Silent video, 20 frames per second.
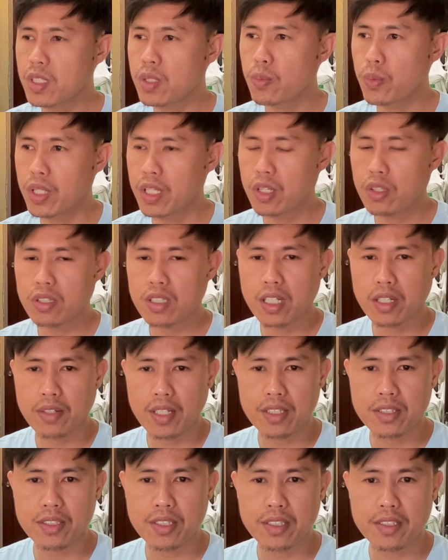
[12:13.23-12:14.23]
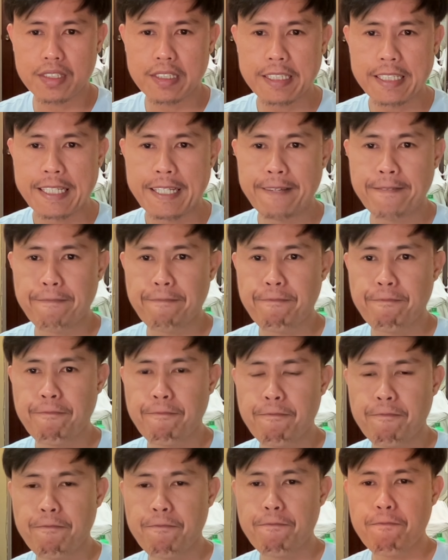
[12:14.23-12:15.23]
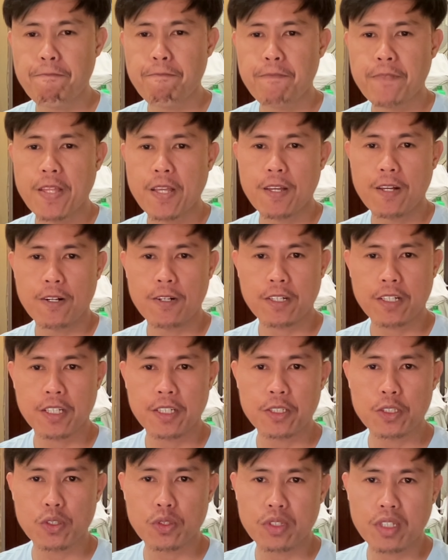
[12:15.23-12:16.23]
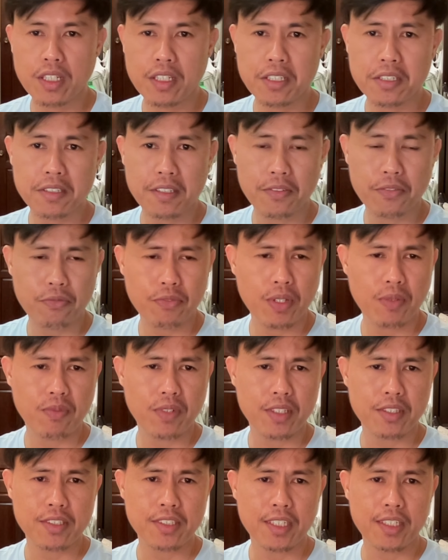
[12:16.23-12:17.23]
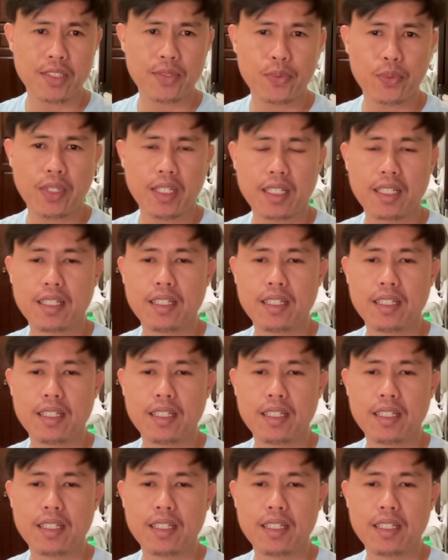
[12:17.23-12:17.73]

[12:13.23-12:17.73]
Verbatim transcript: without the crutches. Okay, so that is the fifth and sixth week.